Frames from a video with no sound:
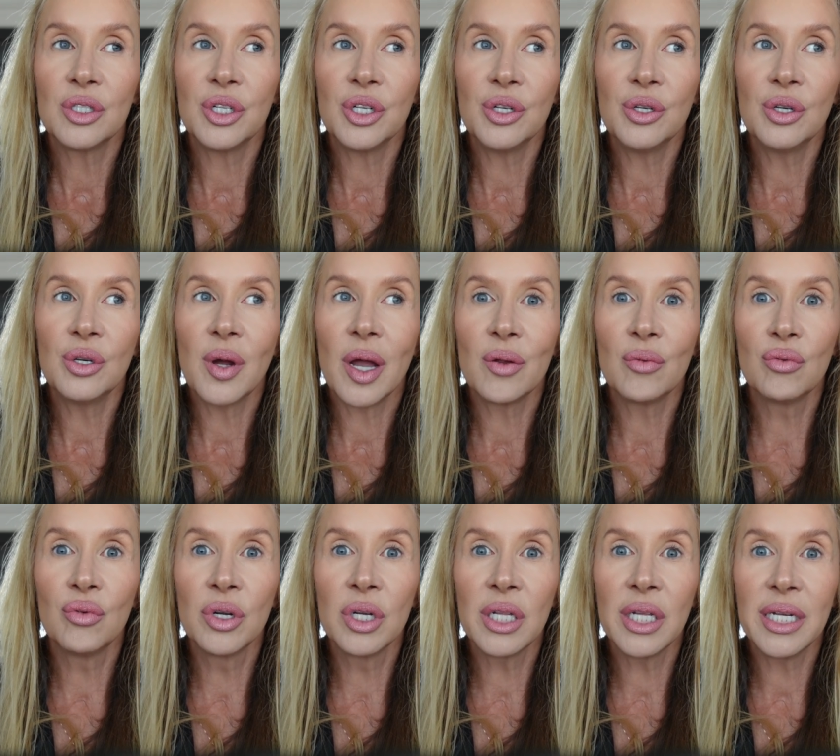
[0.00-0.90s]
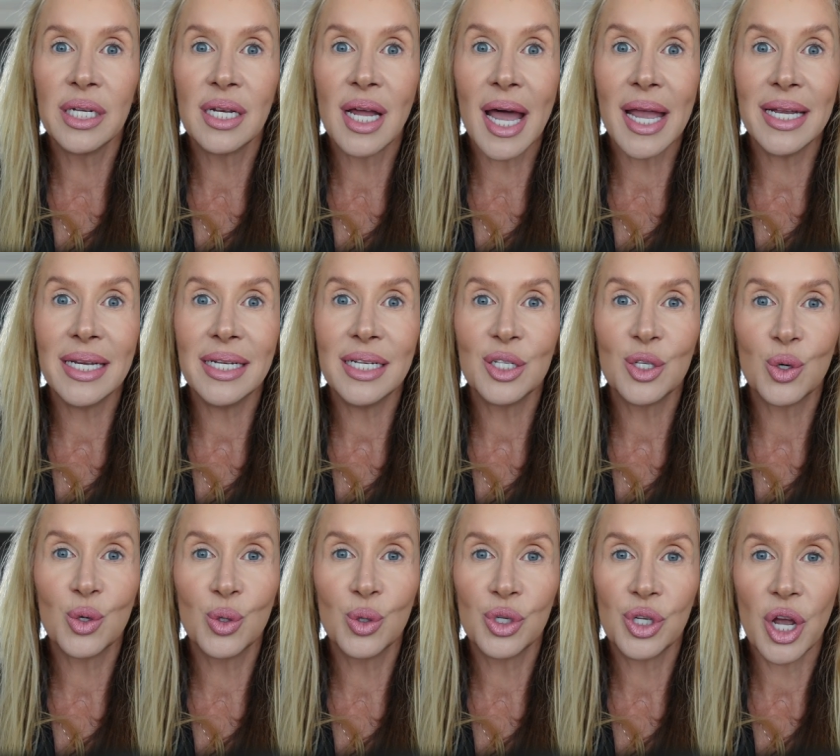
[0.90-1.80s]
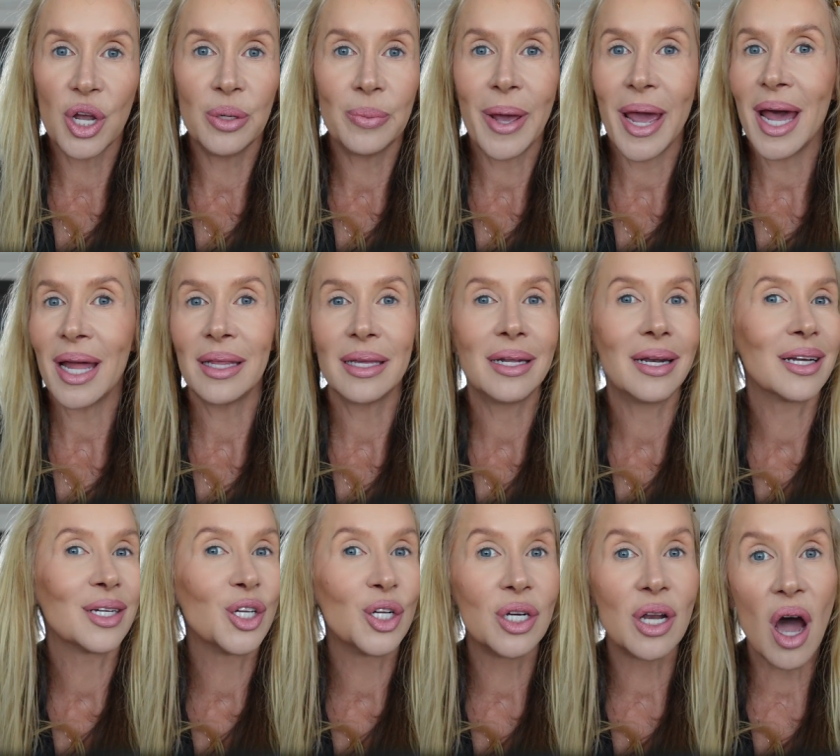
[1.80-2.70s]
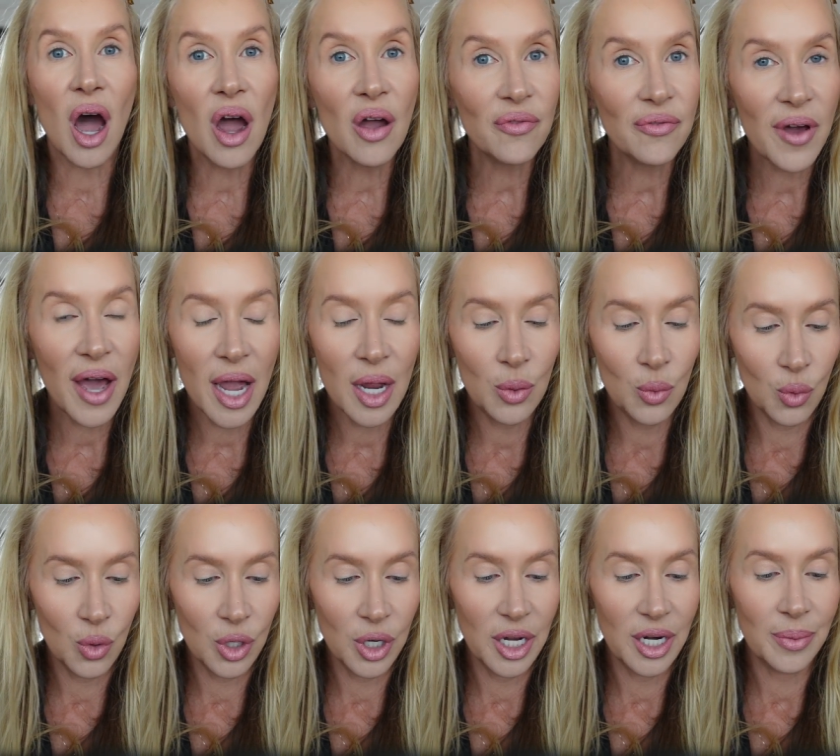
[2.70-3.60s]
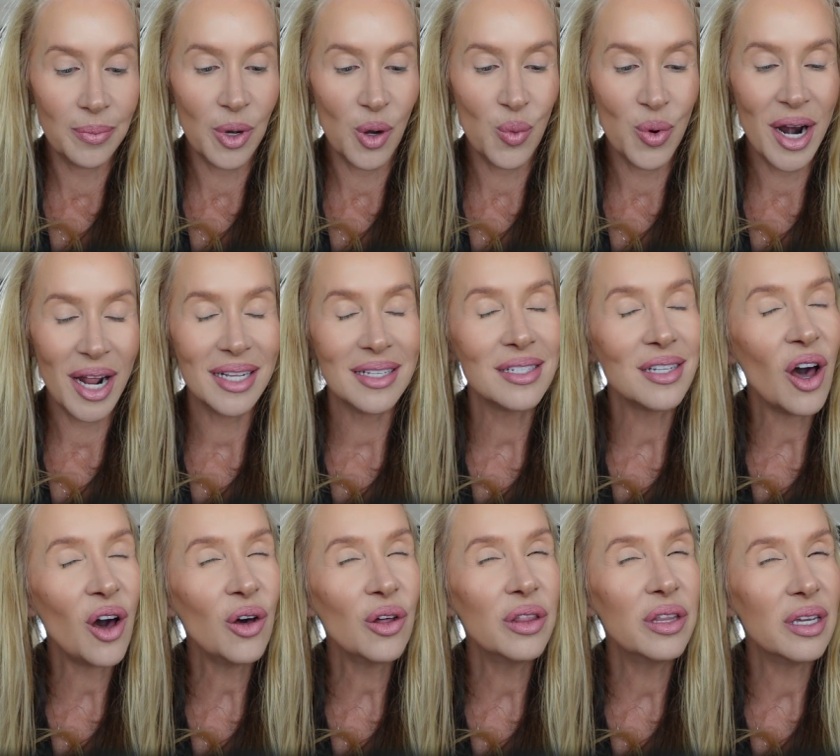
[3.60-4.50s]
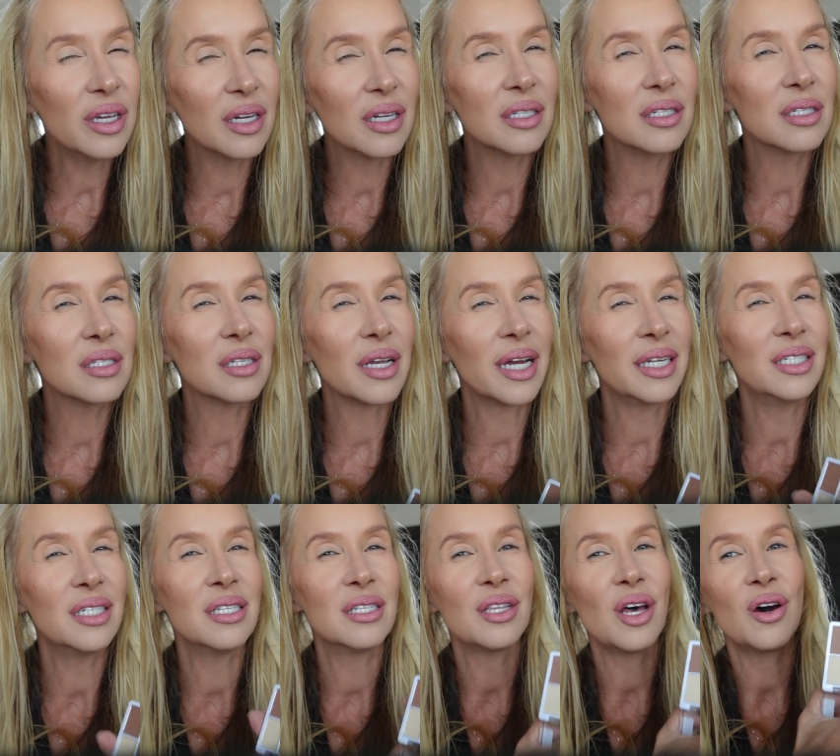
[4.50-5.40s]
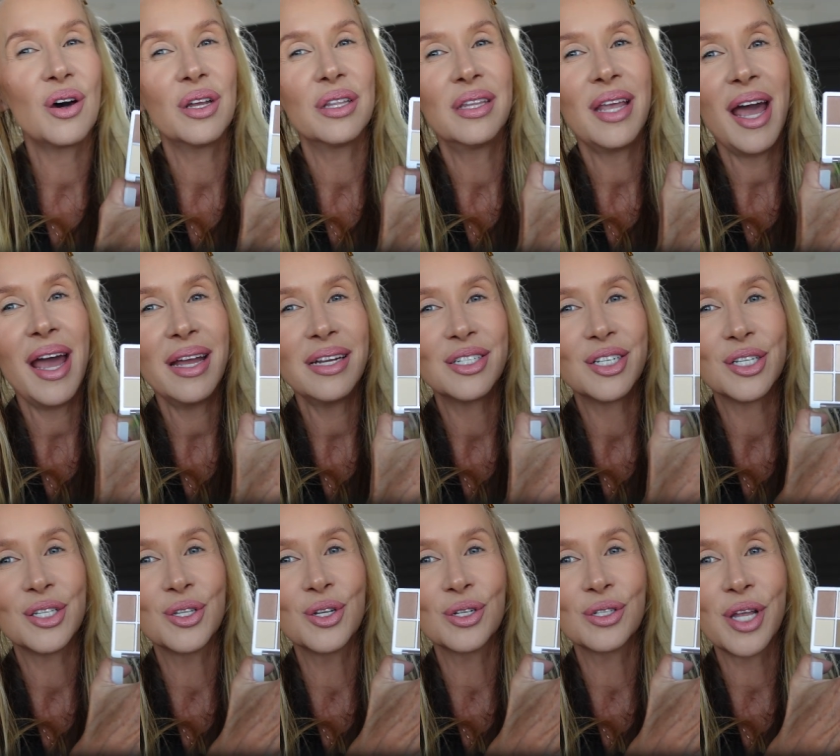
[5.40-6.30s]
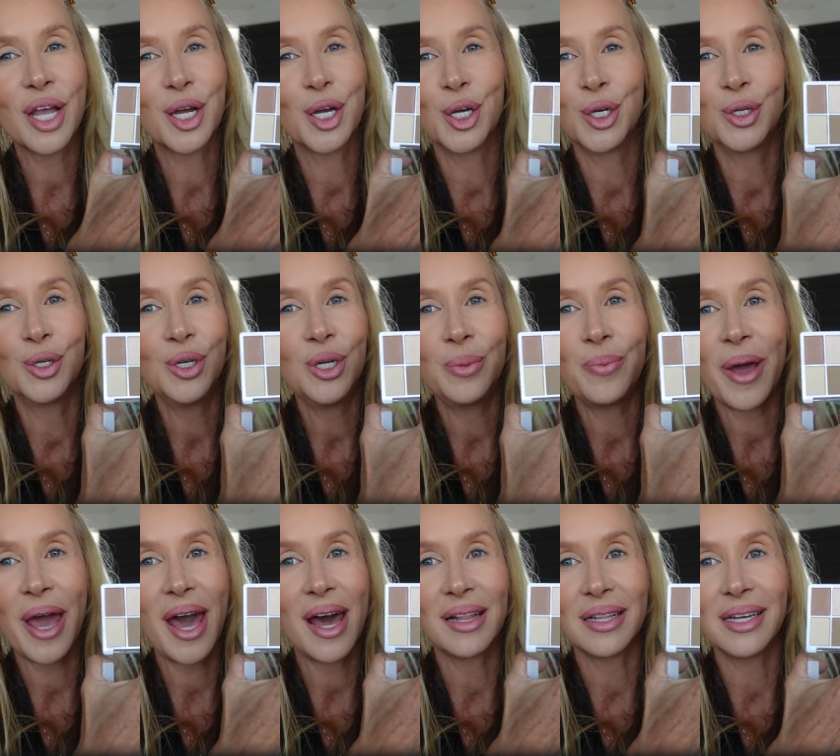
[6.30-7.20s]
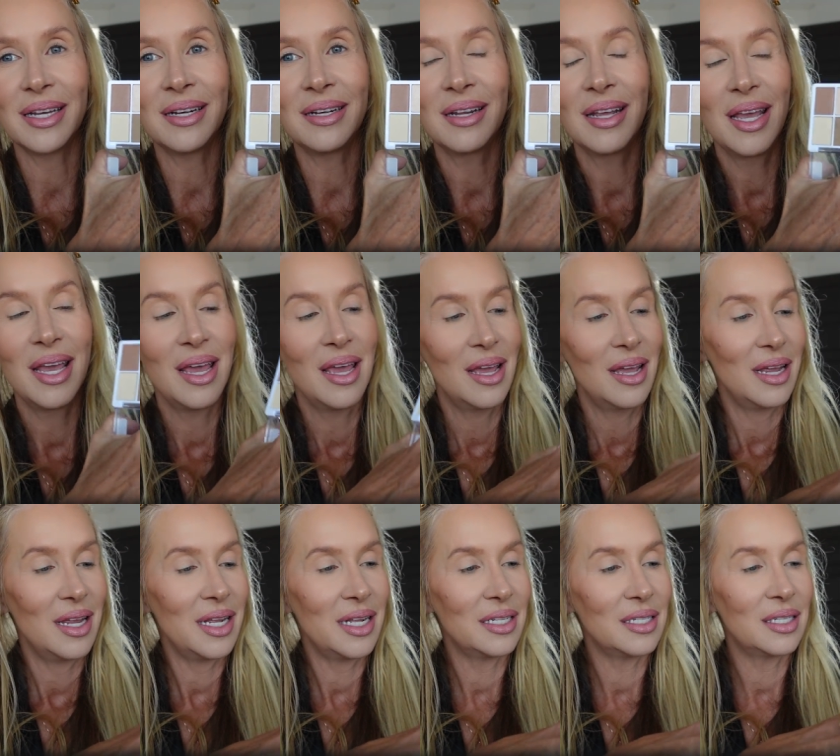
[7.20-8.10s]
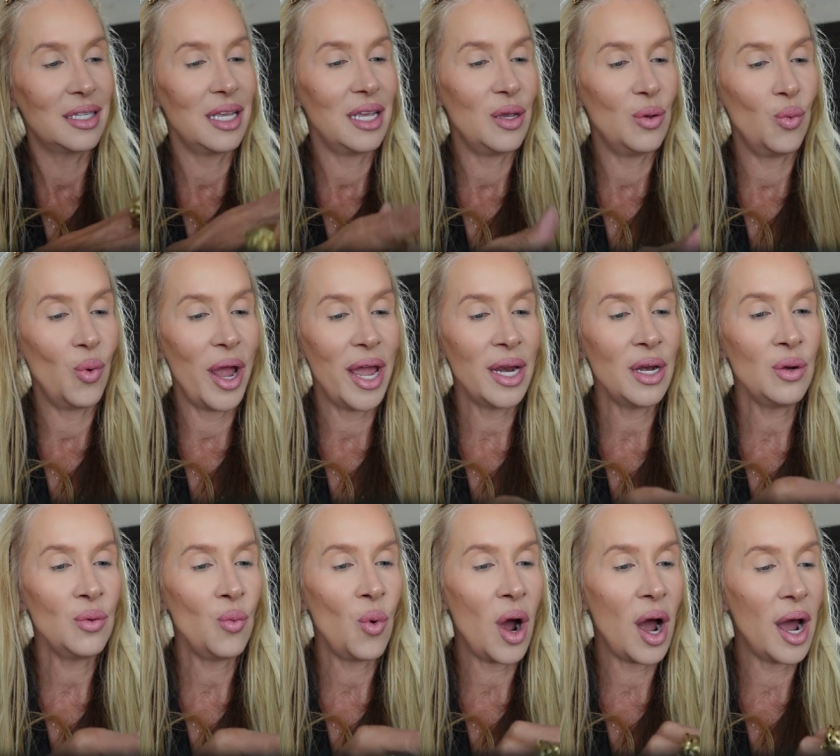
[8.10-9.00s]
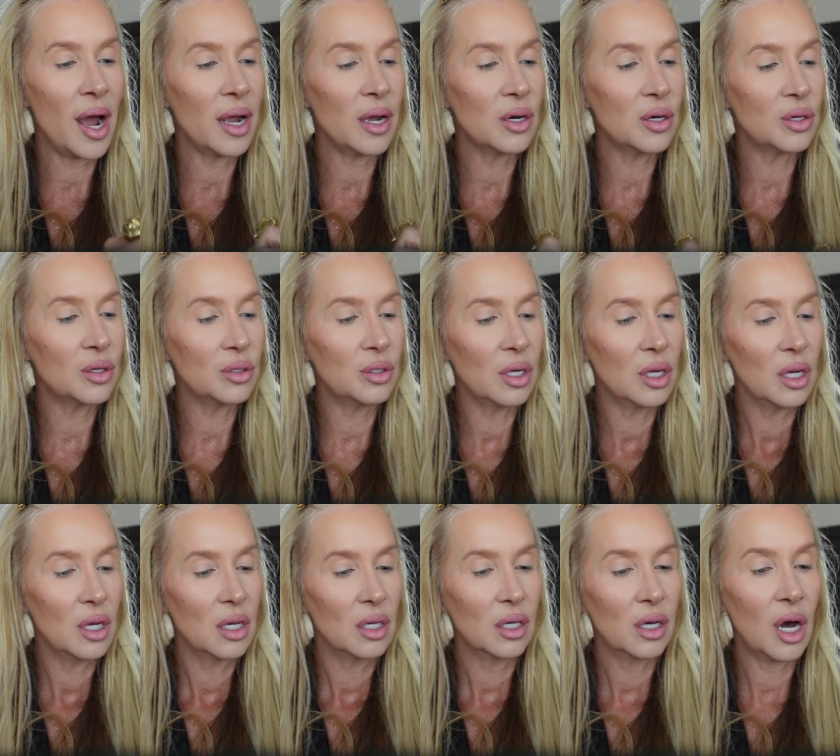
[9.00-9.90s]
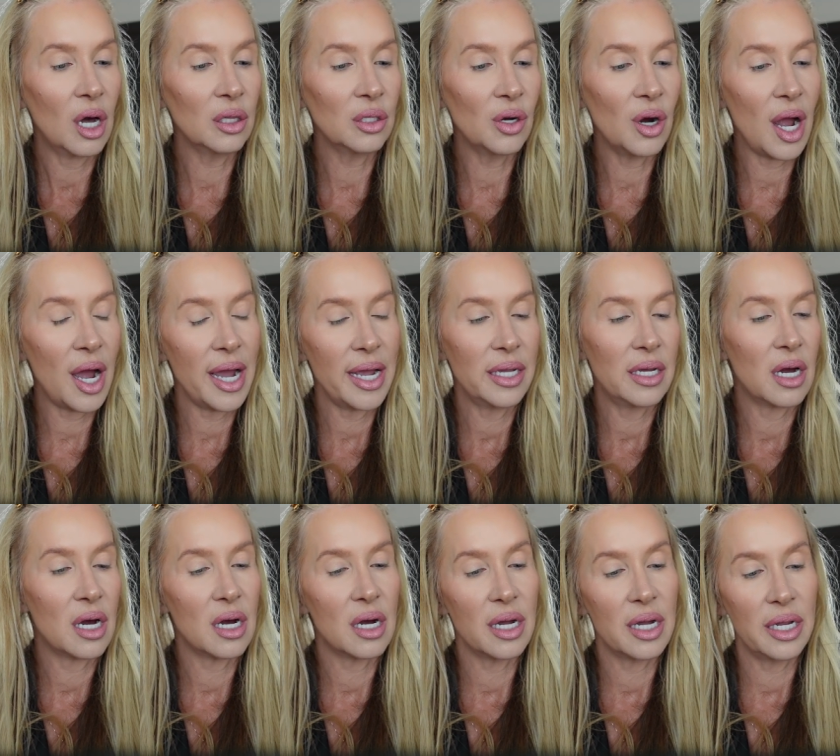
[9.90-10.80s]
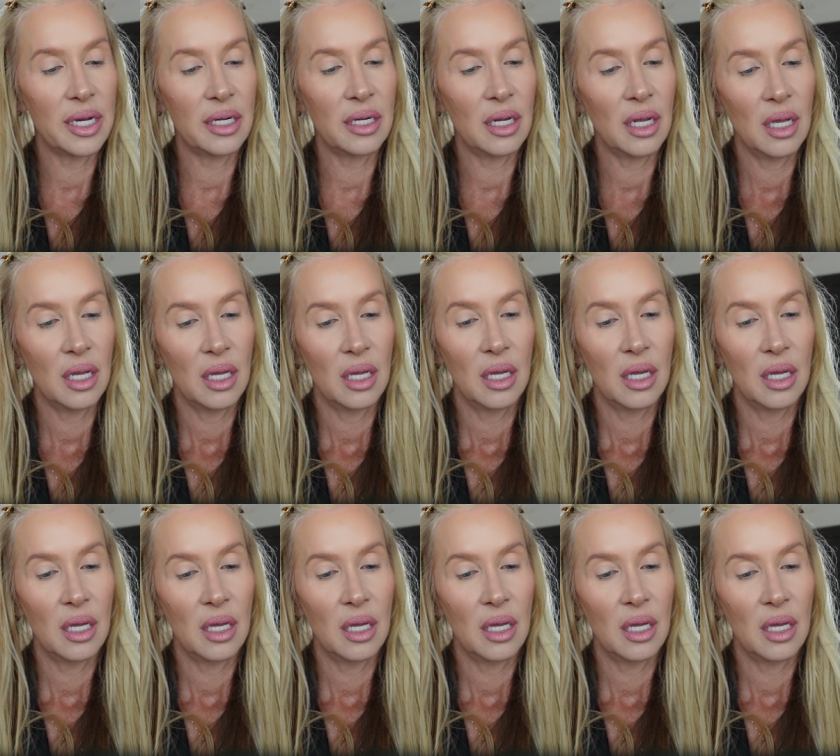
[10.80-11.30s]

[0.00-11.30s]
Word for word: do a really 90s cool tone palette. I could not find one, but when I saw this, I just thought that just looks like a good palette. It's the Wet n Wild Color Icon